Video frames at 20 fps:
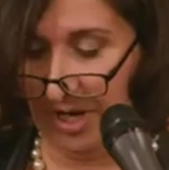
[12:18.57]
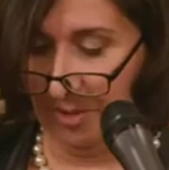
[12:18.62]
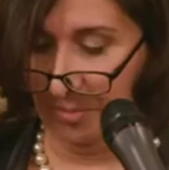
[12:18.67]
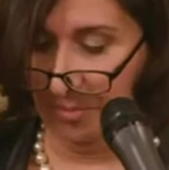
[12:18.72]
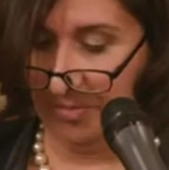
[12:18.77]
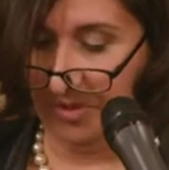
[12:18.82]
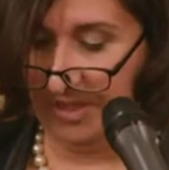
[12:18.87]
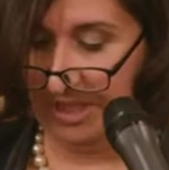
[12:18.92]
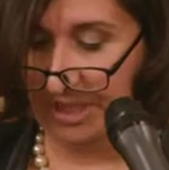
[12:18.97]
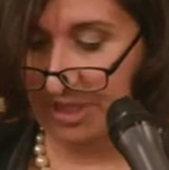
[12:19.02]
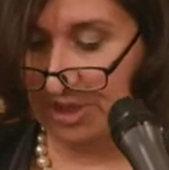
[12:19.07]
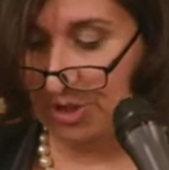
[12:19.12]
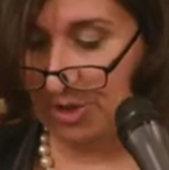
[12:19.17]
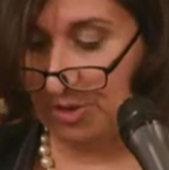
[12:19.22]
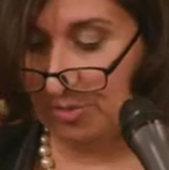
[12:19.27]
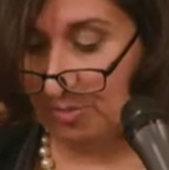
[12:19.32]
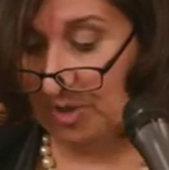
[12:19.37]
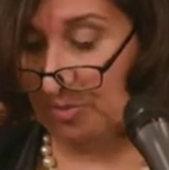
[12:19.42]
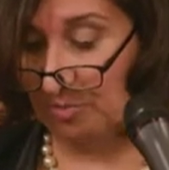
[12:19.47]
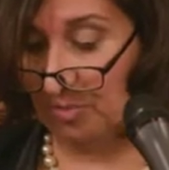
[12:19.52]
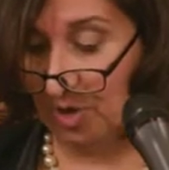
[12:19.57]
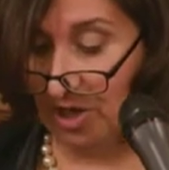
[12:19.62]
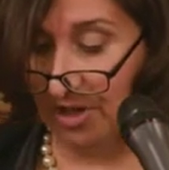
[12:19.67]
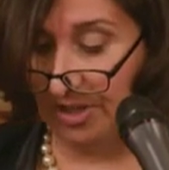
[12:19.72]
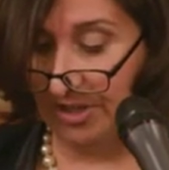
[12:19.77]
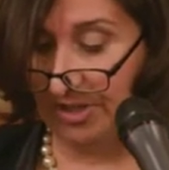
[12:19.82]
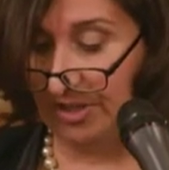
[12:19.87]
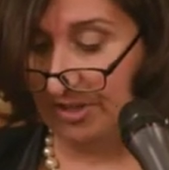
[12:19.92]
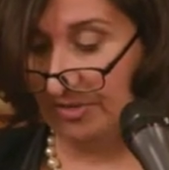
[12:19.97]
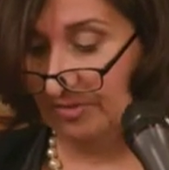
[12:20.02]
empathy should be
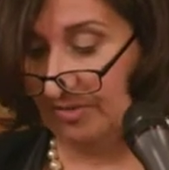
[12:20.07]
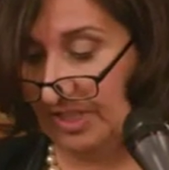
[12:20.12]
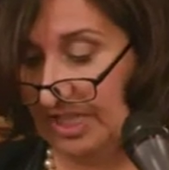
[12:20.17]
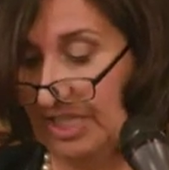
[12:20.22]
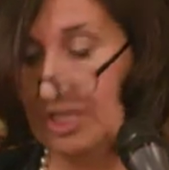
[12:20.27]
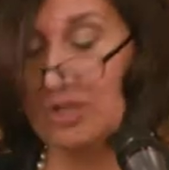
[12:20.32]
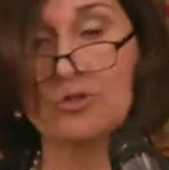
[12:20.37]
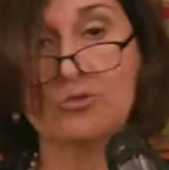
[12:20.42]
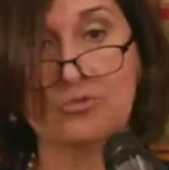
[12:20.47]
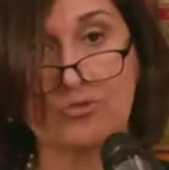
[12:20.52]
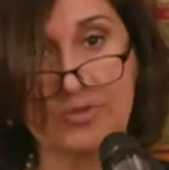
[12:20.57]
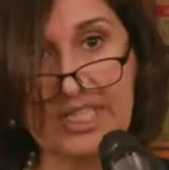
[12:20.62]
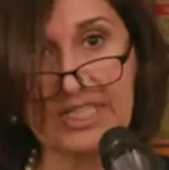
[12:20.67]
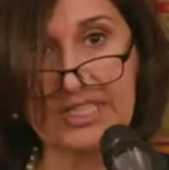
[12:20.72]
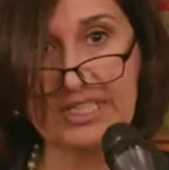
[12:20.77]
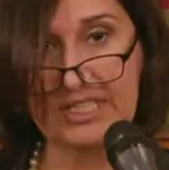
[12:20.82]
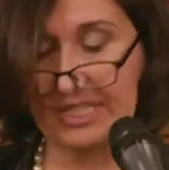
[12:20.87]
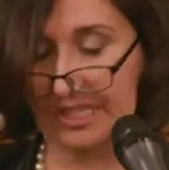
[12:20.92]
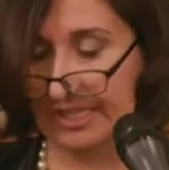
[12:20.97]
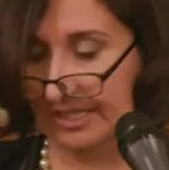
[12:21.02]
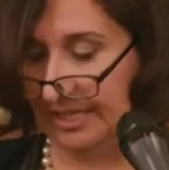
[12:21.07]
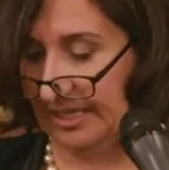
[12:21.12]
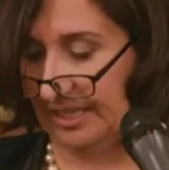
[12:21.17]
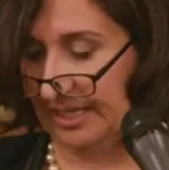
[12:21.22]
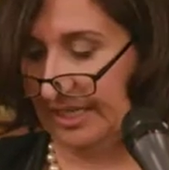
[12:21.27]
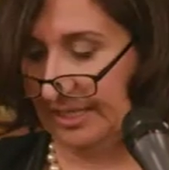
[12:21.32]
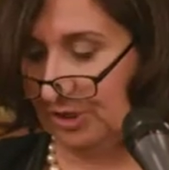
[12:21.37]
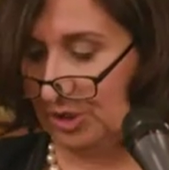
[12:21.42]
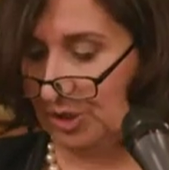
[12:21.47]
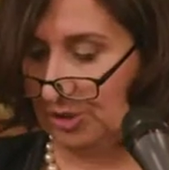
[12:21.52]
part of legal reasoning
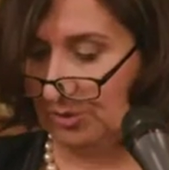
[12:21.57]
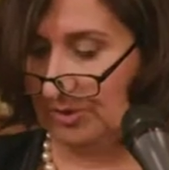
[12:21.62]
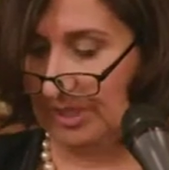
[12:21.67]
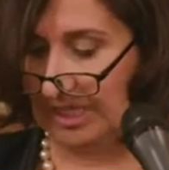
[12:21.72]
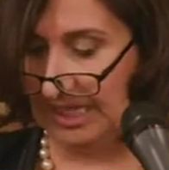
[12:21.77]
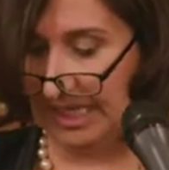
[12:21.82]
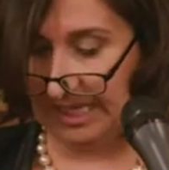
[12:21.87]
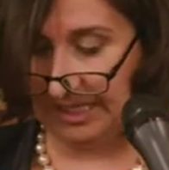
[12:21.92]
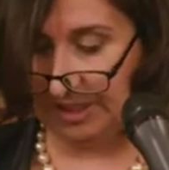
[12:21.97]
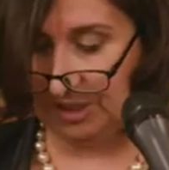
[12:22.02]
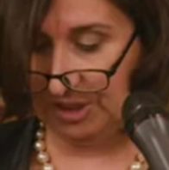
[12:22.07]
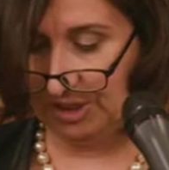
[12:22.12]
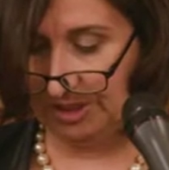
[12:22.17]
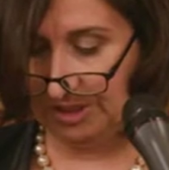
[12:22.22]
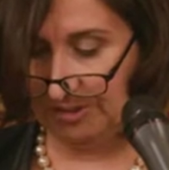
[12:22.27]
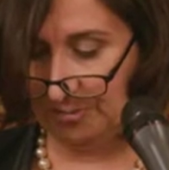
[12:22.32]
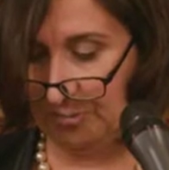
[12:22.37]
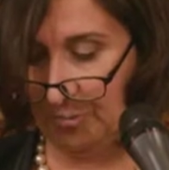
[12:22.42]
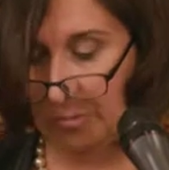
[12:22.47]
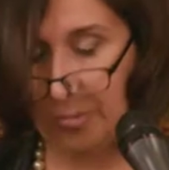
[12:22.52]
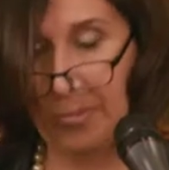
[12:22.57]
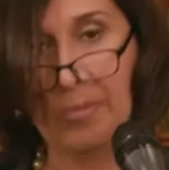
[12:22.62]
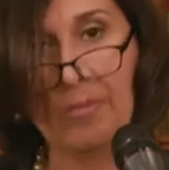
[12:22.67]
and adjudication.